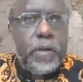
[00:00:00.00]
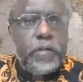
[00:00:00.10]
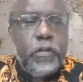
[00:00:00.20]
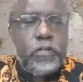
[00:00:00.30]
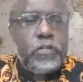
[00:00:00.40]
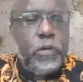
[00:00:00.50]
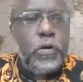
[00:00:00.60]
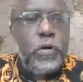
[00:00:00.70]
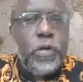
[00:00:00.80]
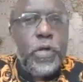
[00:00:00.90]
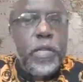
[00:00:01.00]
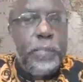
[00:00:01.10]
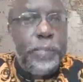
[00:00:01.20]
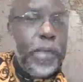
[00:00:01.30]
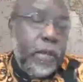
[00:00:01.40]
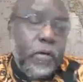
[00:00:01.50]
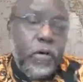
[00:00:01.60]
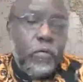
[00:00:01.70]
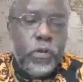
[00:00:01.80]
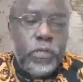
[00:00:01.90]
but also depending
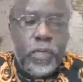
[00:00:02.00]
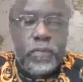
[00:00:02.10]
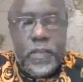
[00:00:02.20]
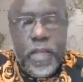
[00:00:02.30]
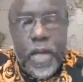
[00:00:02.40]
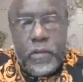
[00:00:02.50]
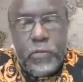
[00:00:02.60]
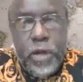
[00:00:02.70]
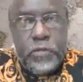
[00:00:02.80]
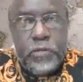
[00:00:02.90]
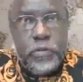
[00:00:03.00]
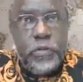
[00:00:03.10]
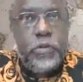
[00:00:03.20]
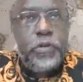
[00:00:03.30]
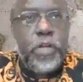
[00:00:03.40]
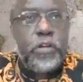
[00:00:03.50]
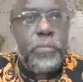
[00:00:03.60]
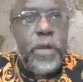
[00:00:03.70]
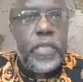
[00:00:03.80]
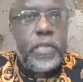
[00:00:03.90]
on what is it that you want to do, you need
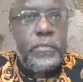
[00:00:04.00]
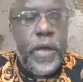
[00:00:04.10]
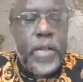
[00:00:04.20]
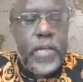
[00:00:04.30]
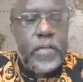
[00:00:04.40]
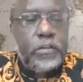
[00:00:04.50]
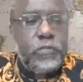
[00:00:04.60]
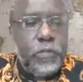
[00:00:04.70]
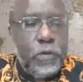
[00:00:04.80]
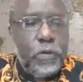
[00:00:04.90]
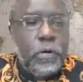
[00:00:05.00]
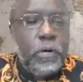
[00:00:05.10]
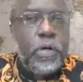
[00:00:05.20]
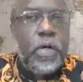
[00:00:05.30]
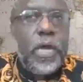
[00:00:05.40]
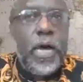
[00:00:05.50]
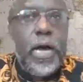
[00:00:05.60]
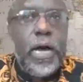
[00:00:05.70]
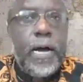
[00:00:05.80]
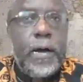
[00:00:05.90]
to budget monies for
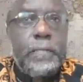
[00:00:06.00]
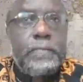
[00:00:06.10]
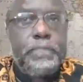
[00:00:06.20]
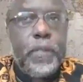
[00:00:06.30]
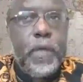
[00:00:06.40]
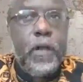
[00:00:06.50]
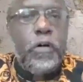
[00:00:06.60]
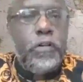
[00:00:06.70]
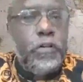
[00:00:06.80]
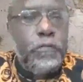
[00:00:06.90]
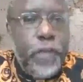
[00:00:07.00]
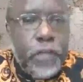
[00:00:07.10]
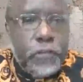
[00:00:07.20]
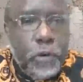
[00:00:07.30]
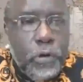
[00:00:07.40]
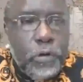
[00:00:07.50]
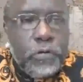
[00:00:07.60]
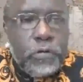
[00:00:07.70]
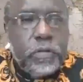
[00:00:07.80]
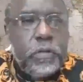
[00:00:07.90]
audio
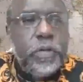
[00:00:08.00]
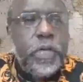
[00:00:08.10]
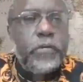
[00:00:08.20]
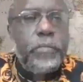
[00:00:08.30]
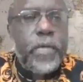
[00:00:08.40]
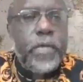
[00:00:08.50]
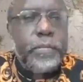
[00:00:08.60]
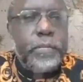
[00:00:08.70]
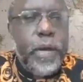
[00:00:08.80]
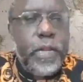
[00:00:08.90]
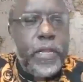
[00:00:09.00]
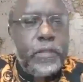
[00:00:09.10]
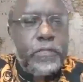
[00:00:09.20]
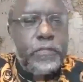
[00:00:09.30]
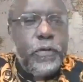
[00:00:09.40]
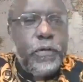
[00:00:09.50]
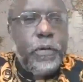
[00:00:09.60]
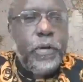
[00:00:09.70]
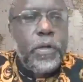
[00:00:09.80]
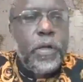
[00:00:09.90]
visuals, you need to budget monies
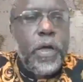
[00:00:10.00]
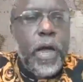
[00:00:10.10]
for